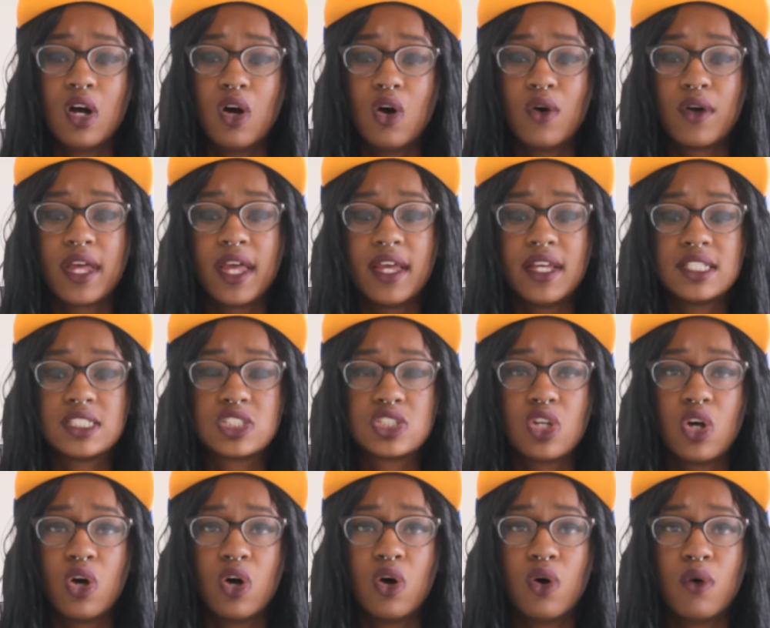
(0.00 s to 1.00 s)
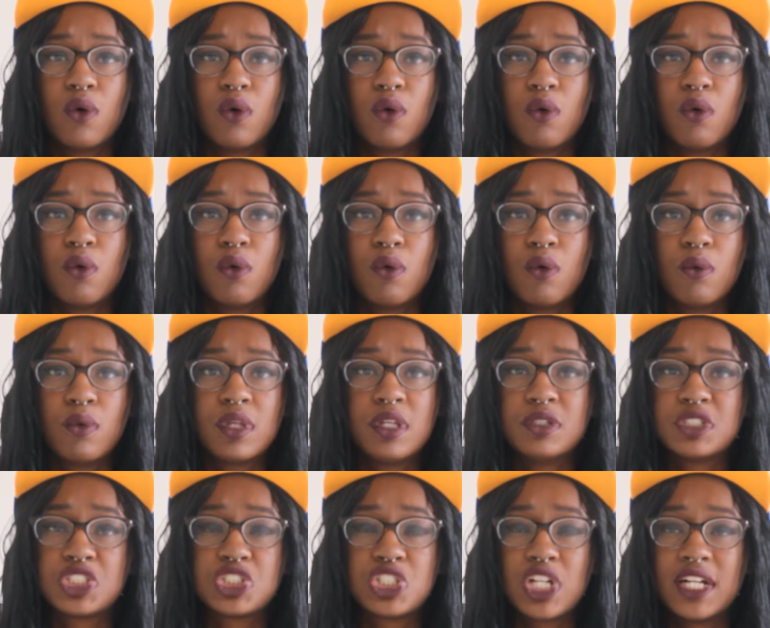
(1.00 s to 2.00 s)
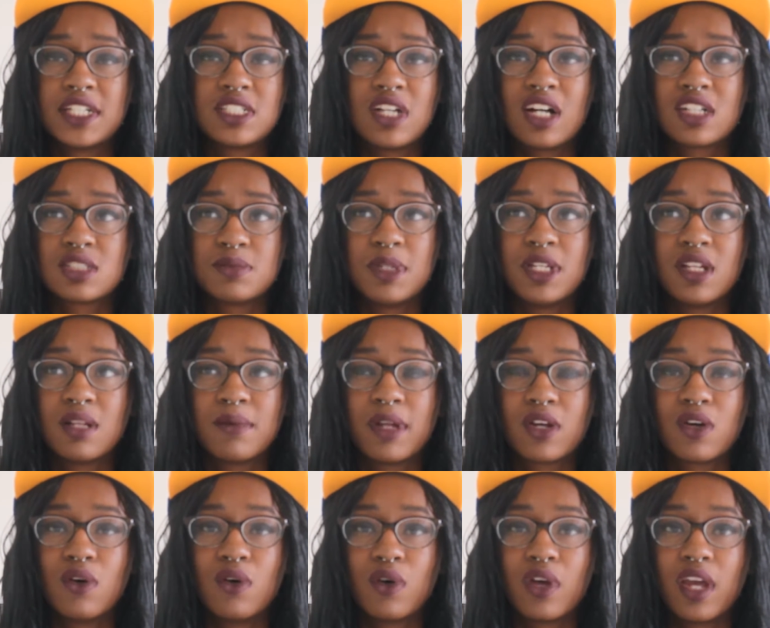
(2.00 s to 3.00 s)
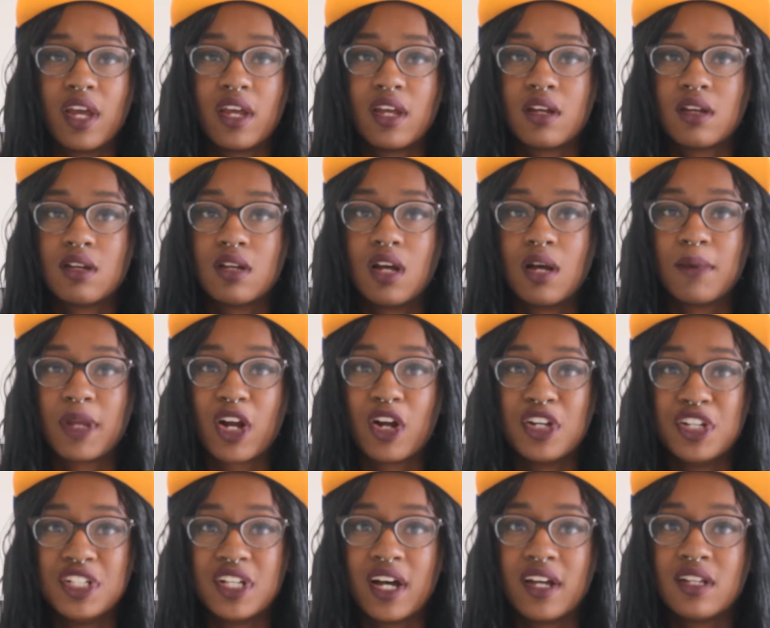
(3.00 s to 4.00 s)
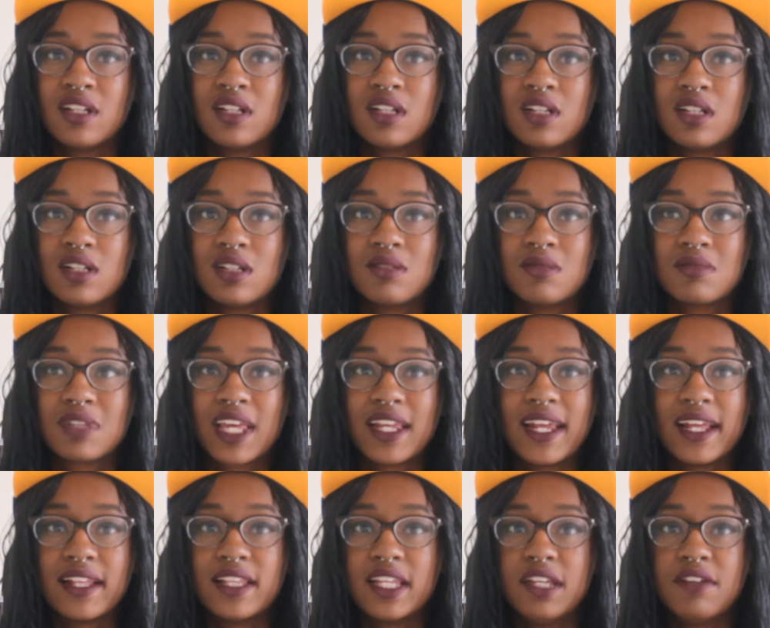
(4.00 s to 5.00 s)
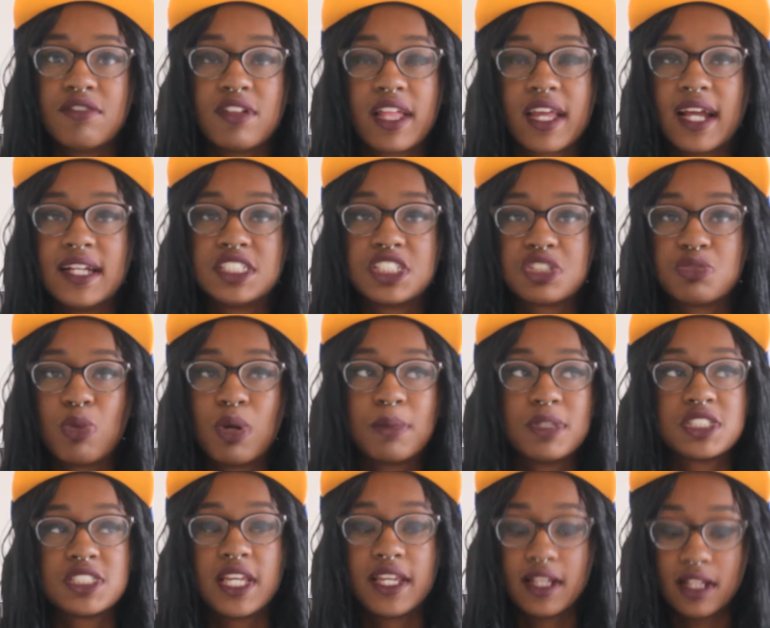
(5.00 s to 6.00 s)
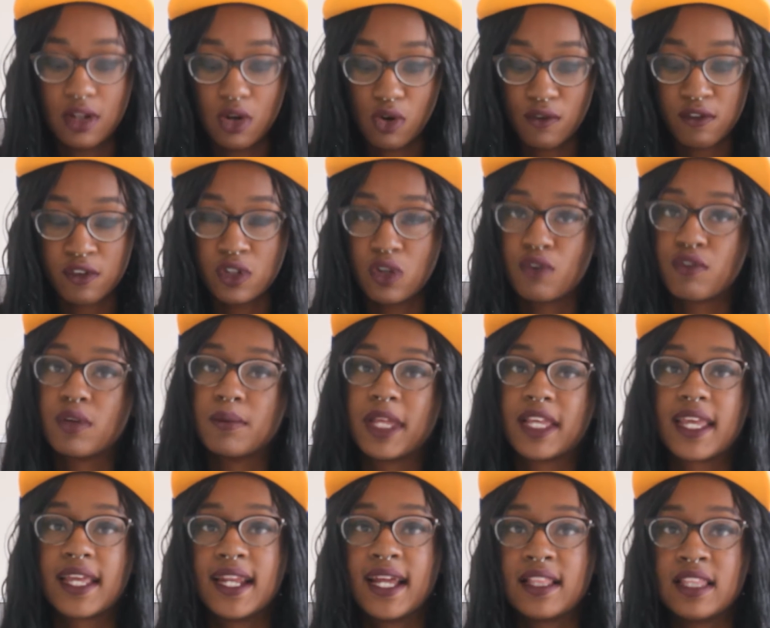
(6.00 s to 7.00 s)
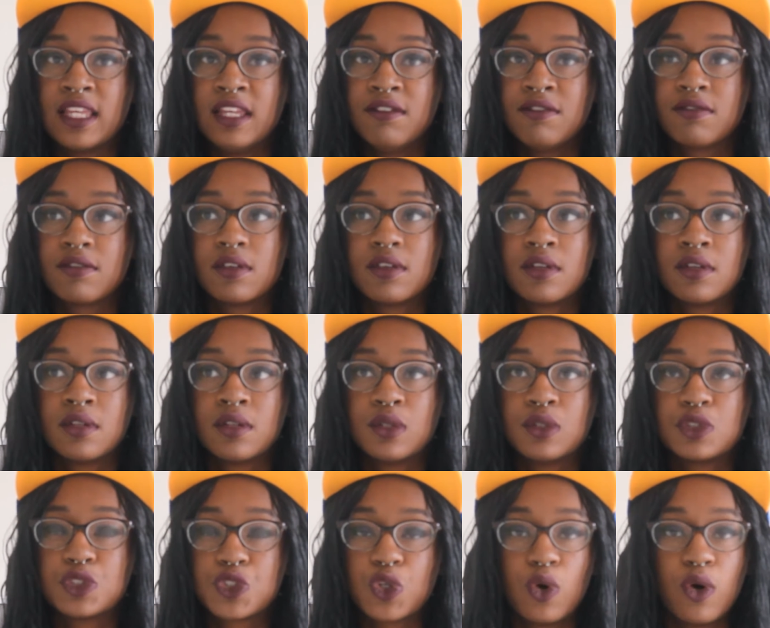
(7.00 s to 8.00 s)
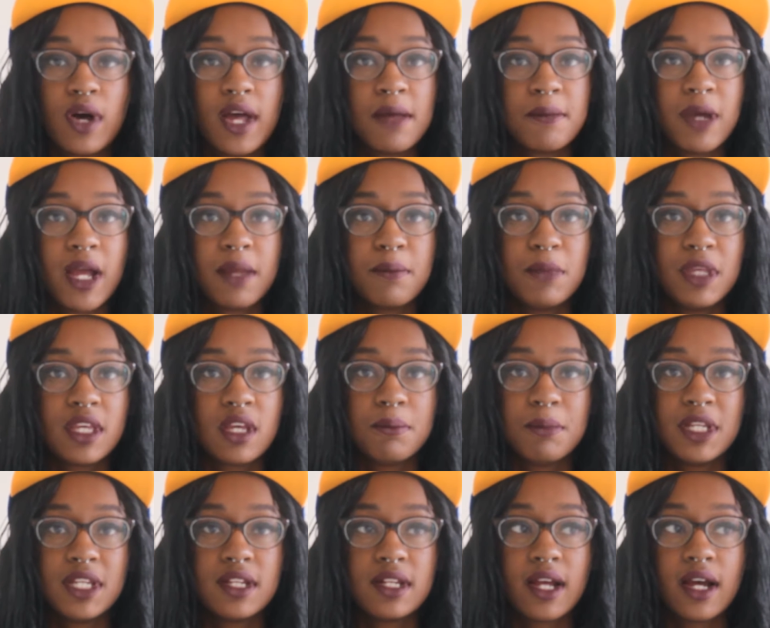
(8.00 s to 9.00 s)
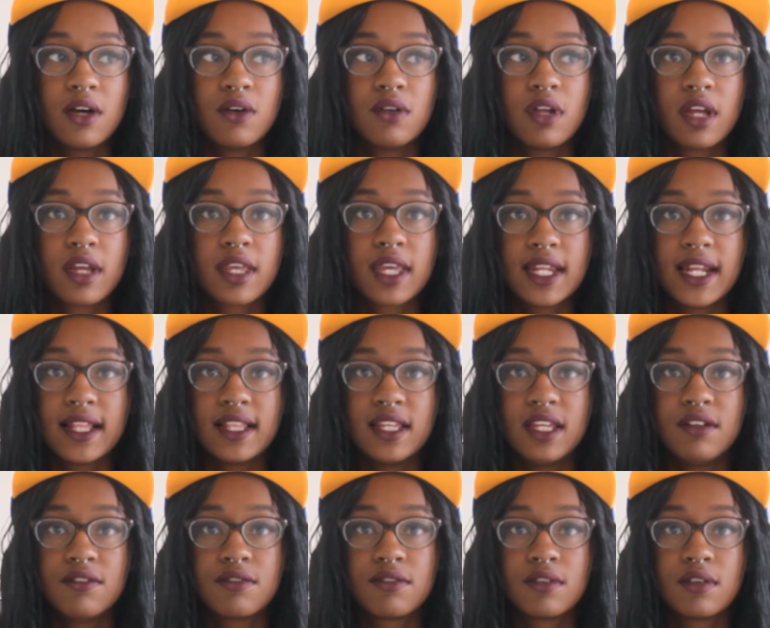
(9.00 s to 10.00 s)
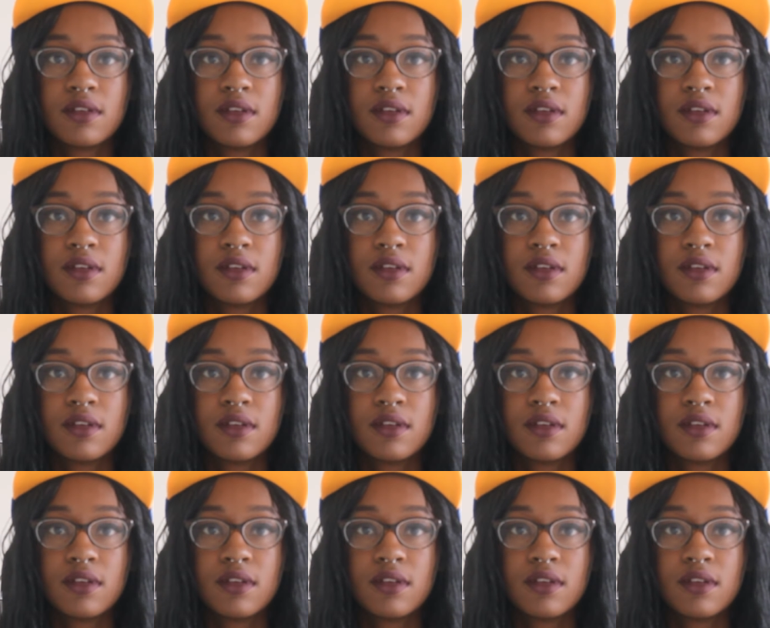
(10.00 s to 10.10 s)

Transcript: okay, so he was just trying to talk to me, and I'm like, okay. I'm like, are you done? Can I leave? Like, I just remember saying it over and over, like, can I leave? So am I being admitted out? Can I leave?